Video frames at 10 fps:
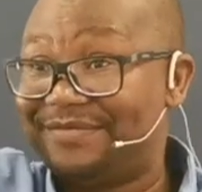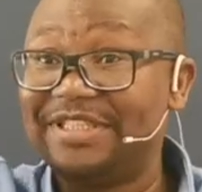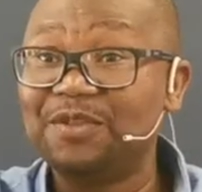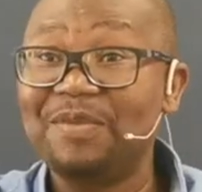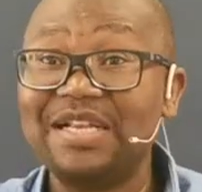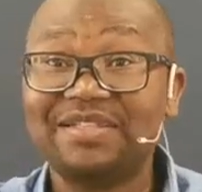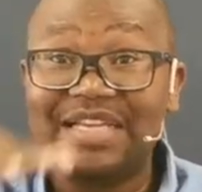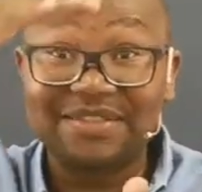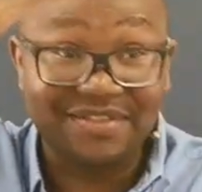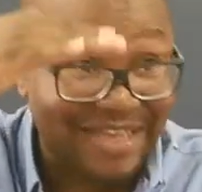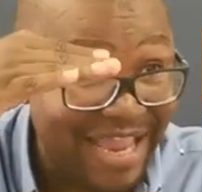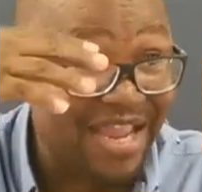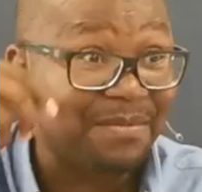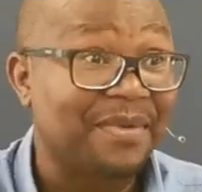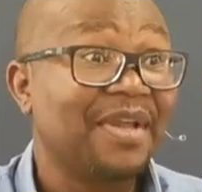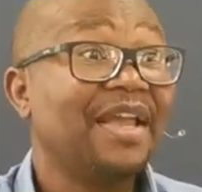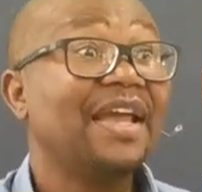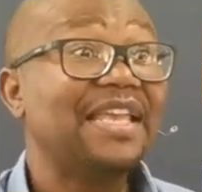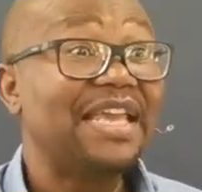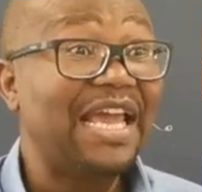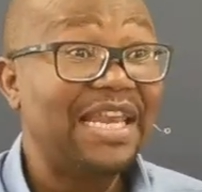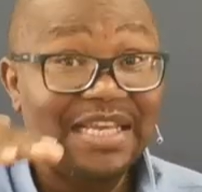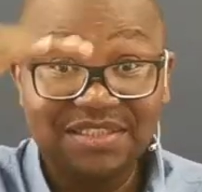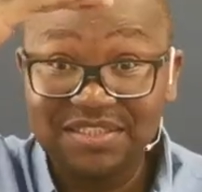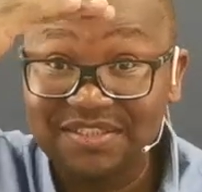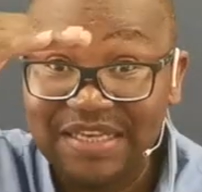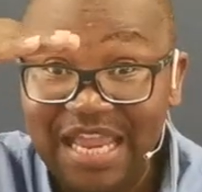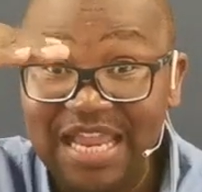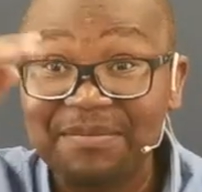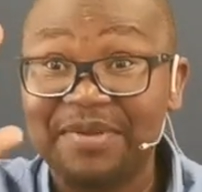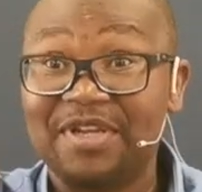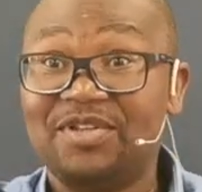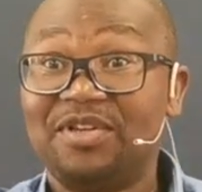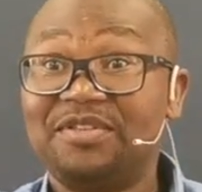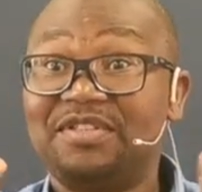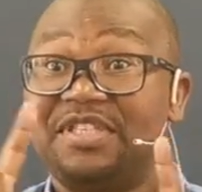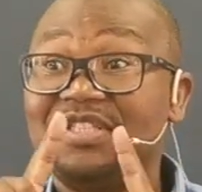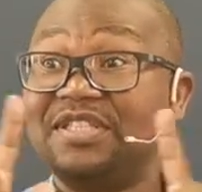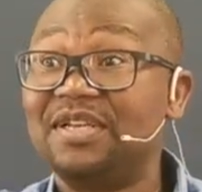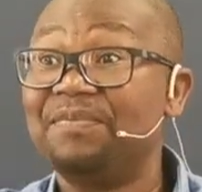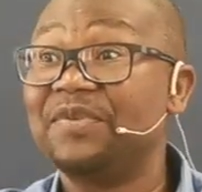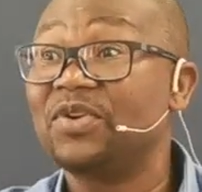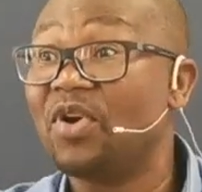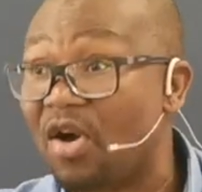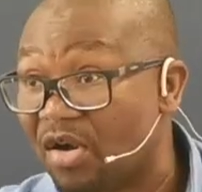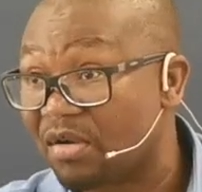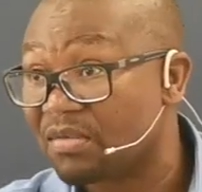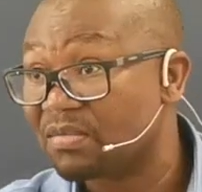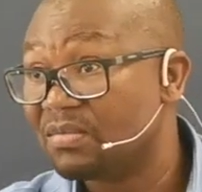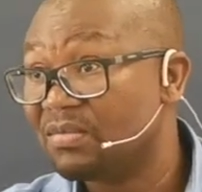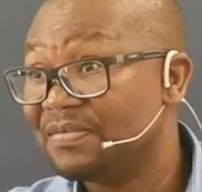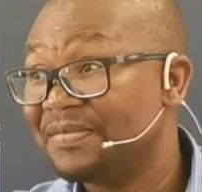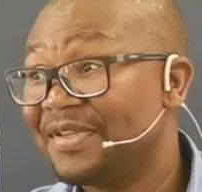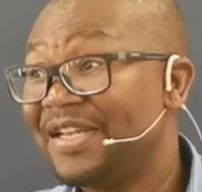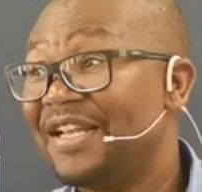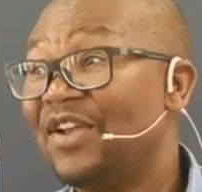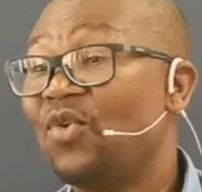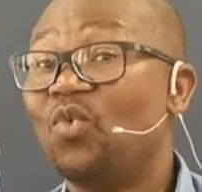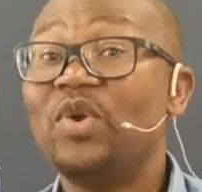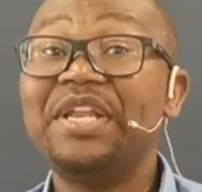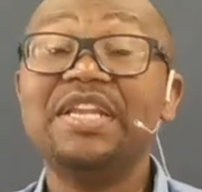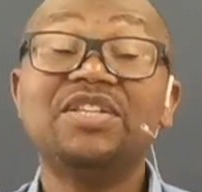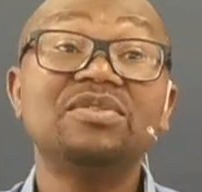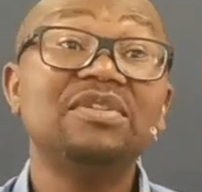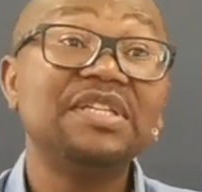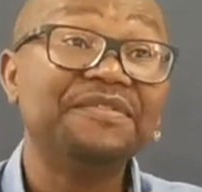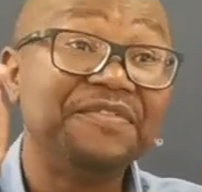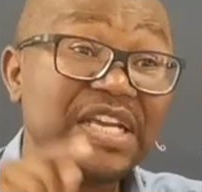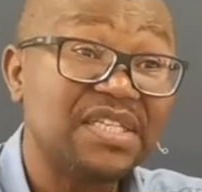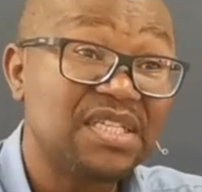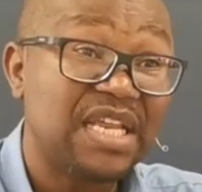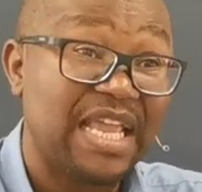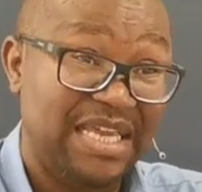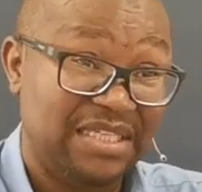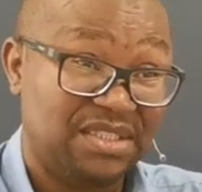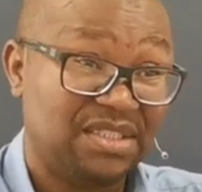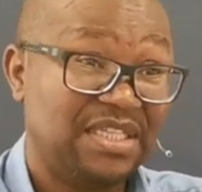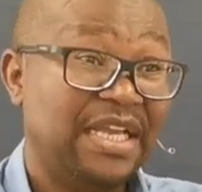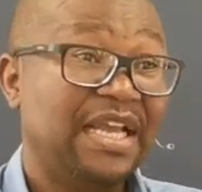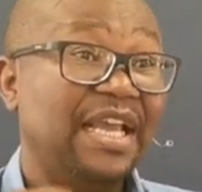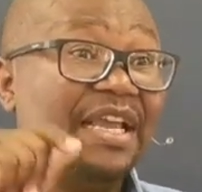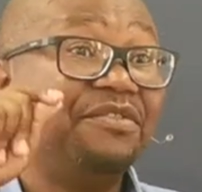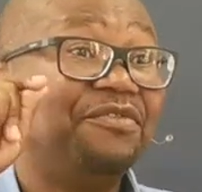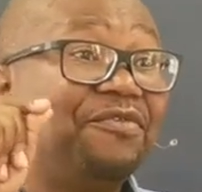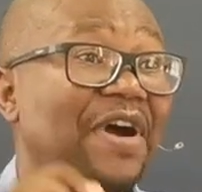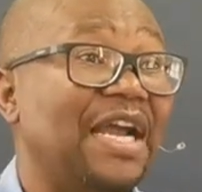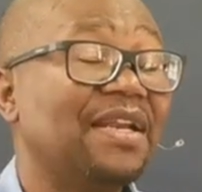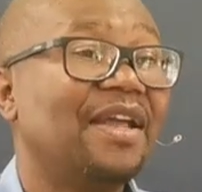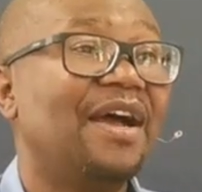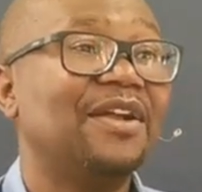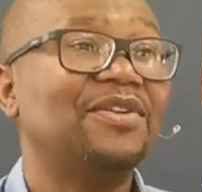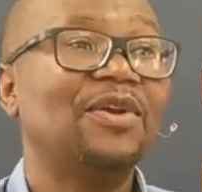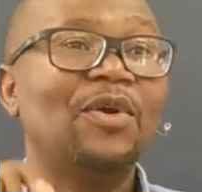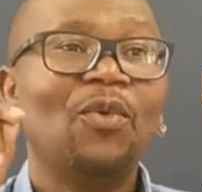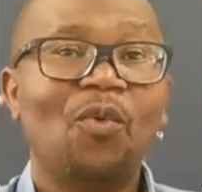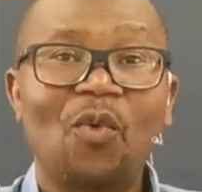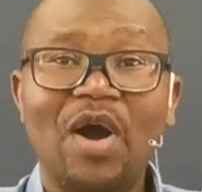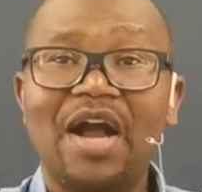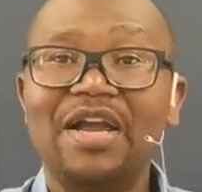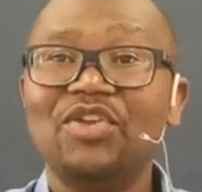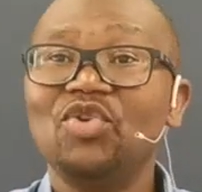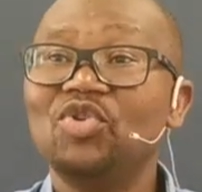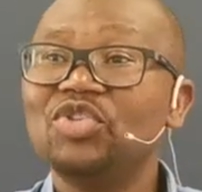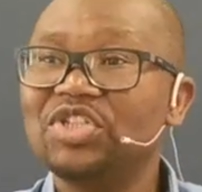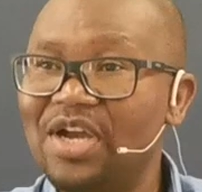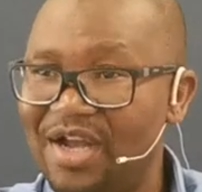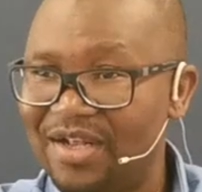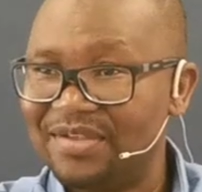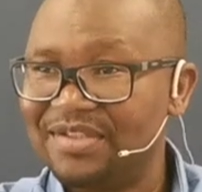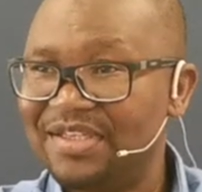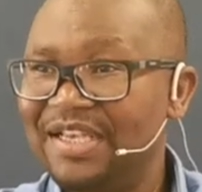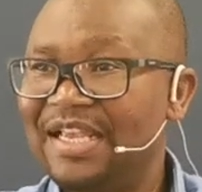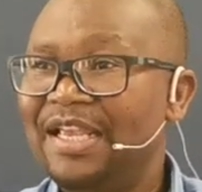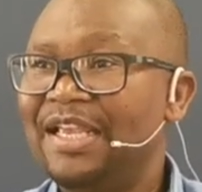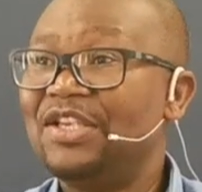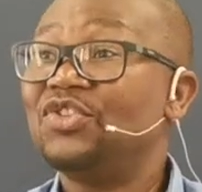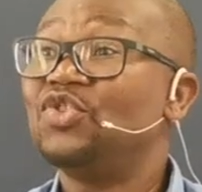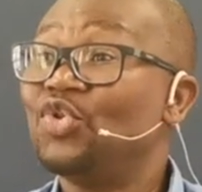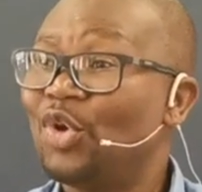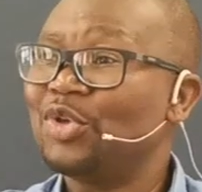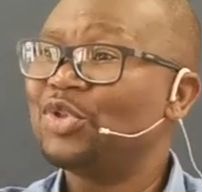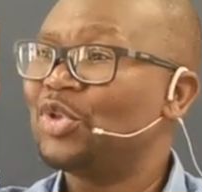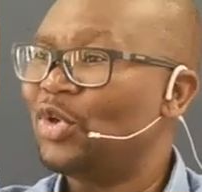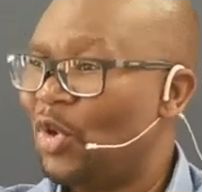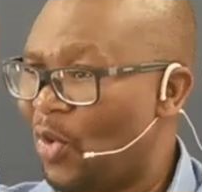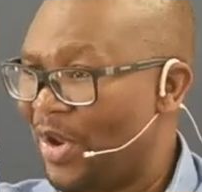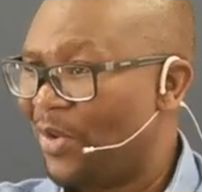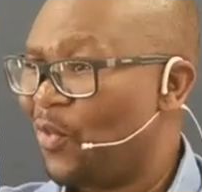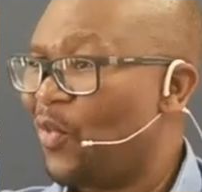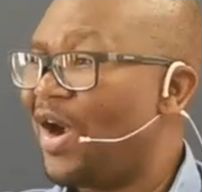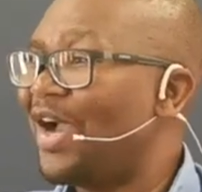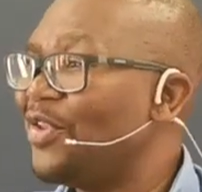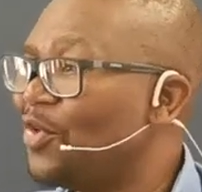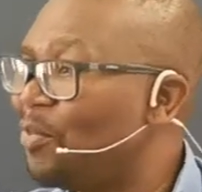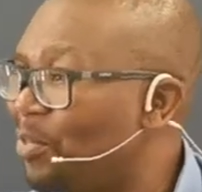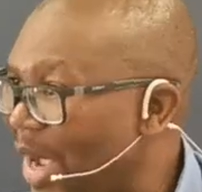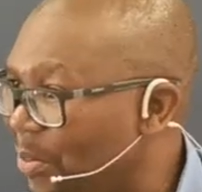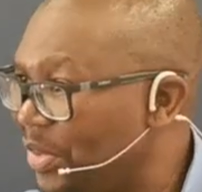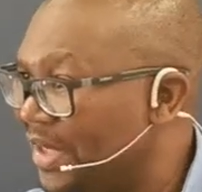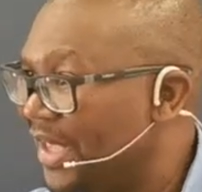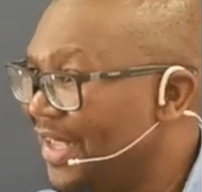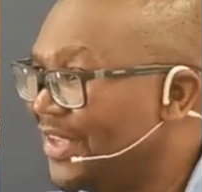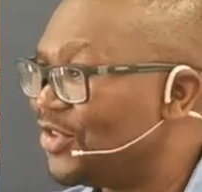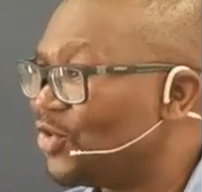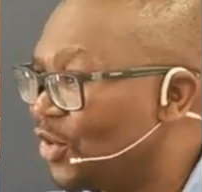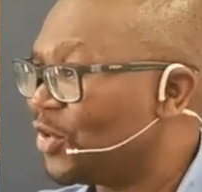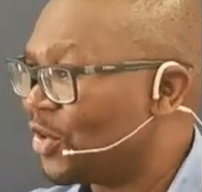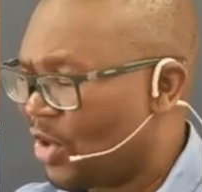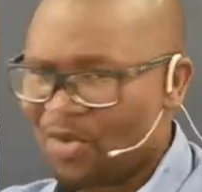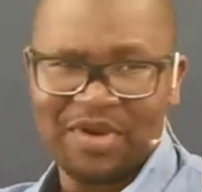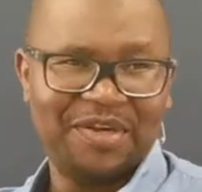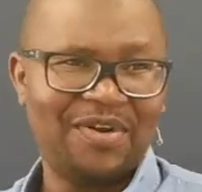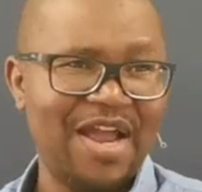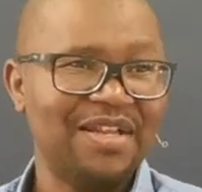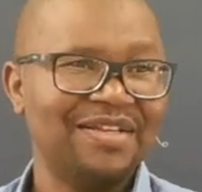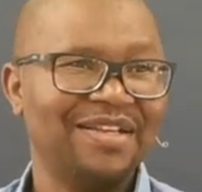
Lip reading: 6 months later, same. A year later, same. And the doctor says there's something wrong. We need to investigate and find out why your child is not growing. Why your puppy is not growing, right?